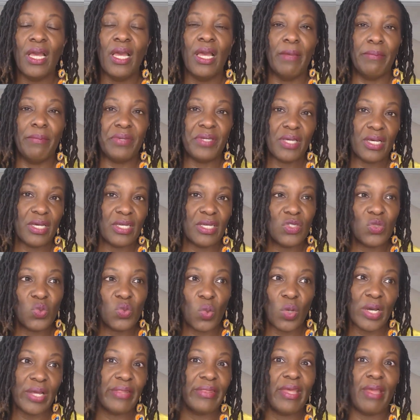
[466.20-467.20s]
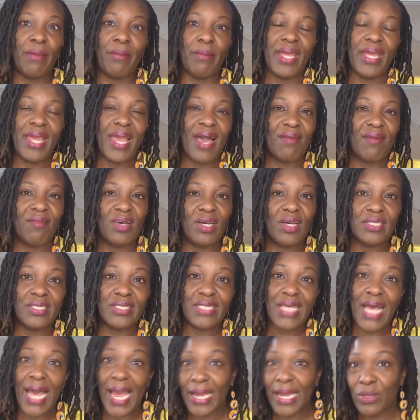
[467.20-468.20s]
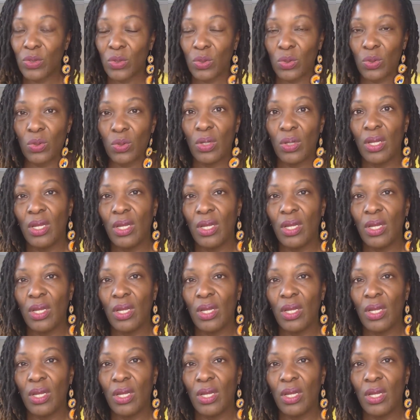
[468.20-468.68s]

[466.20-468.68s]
because one, they may have a title,